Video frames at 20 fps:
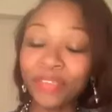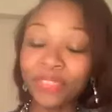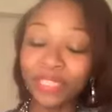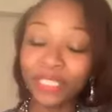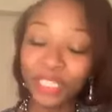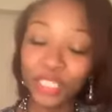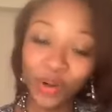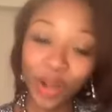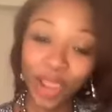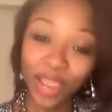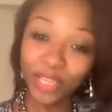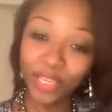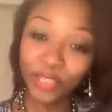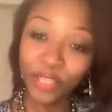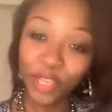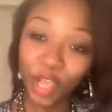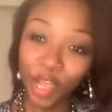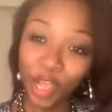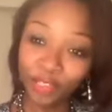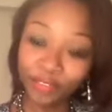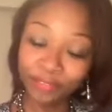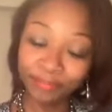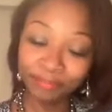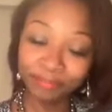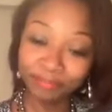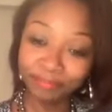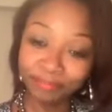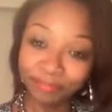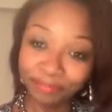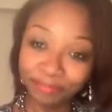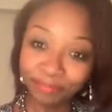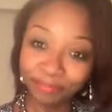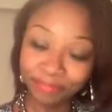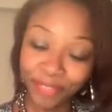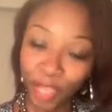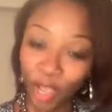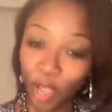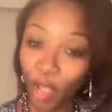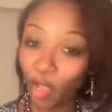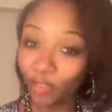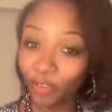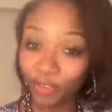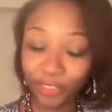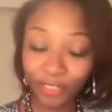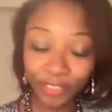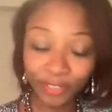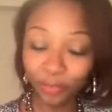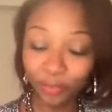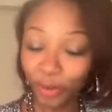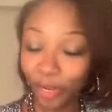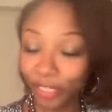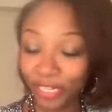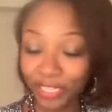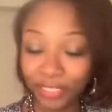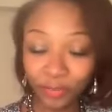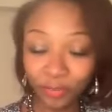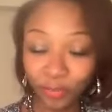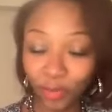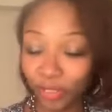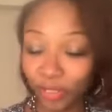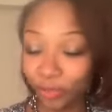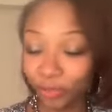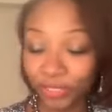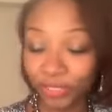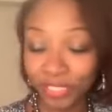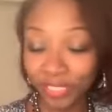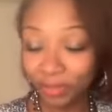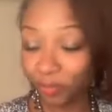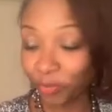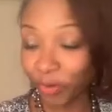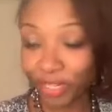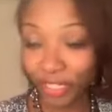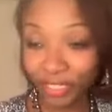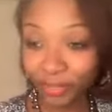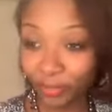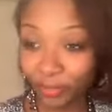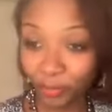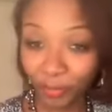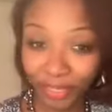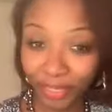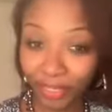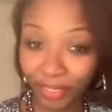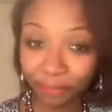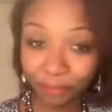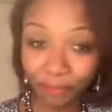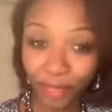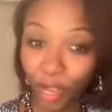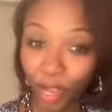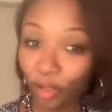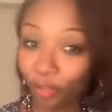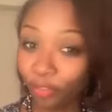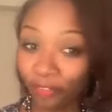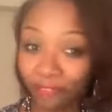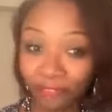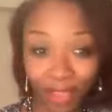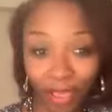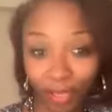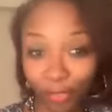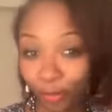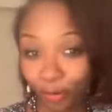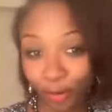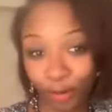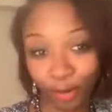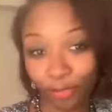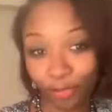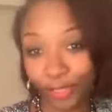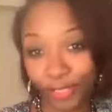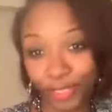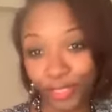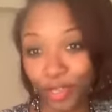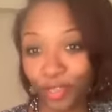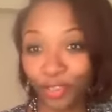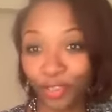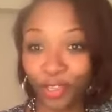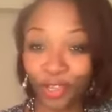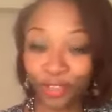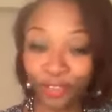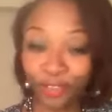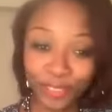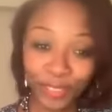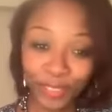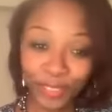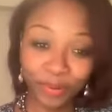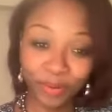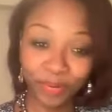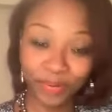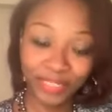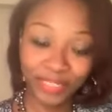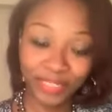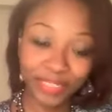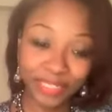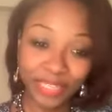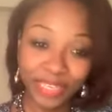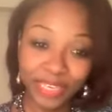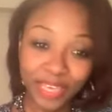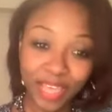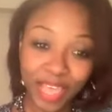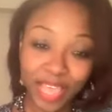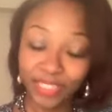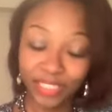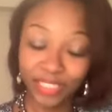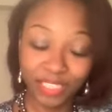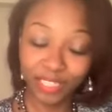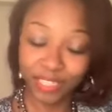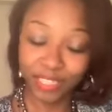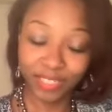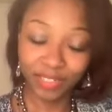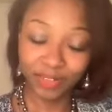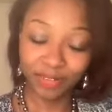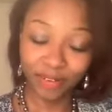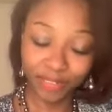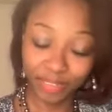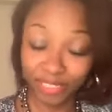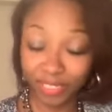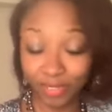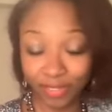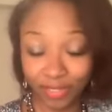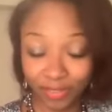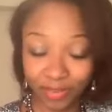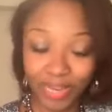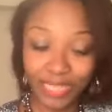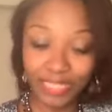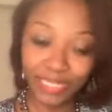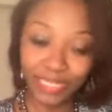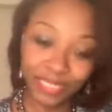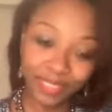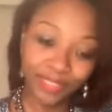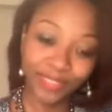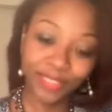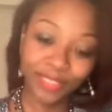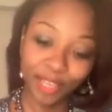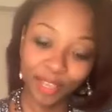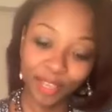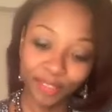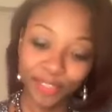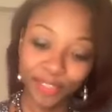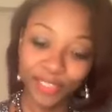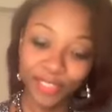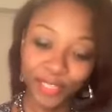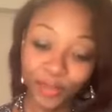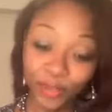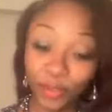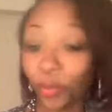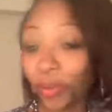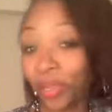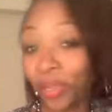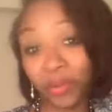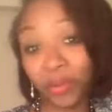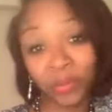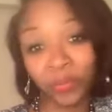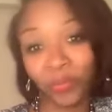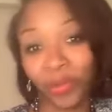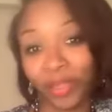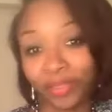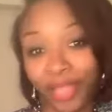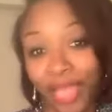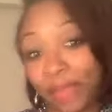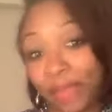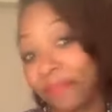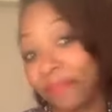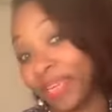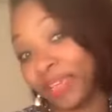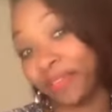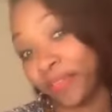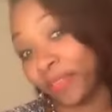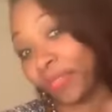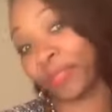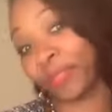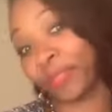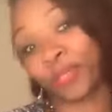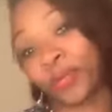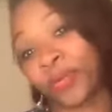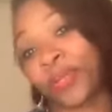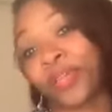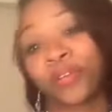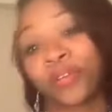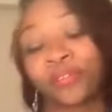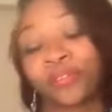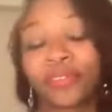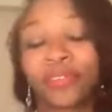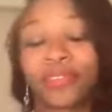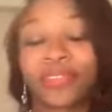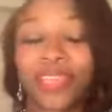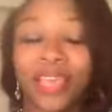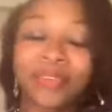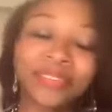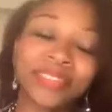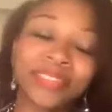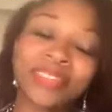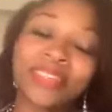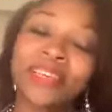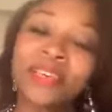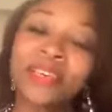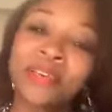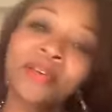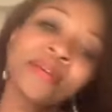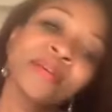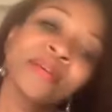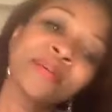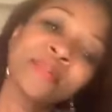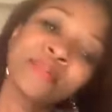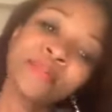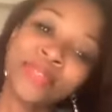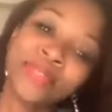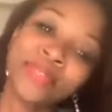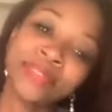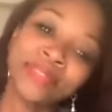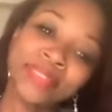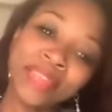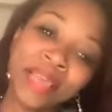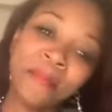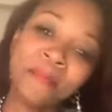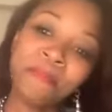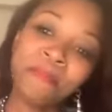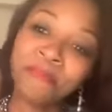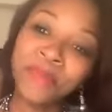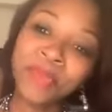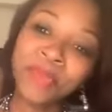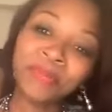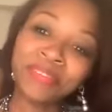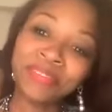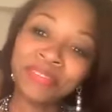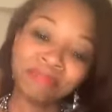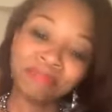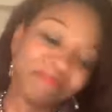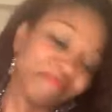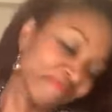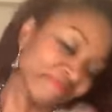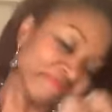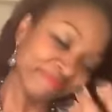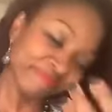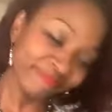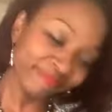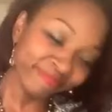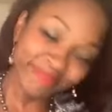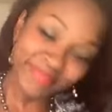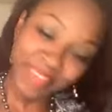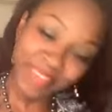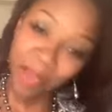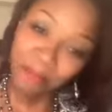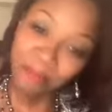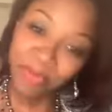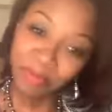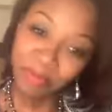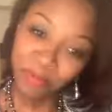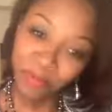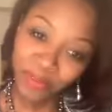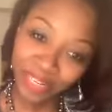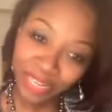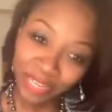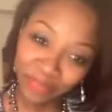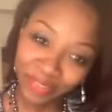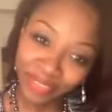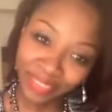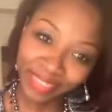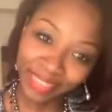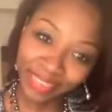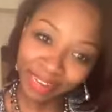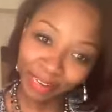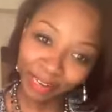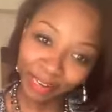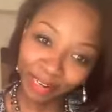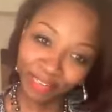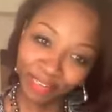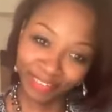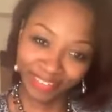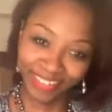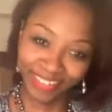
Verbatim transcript: or... in the triune God. Okay. God, one in one, one in three. God the Father, God the Son, God the Spirit, mm-hmm. and Jesus, Jesus Christ is the Son. So 3 mm-hmm. in one. I believe in the three. Yes. Mm-hmm. But yeah, maybe, yeah, maybe we leave it there.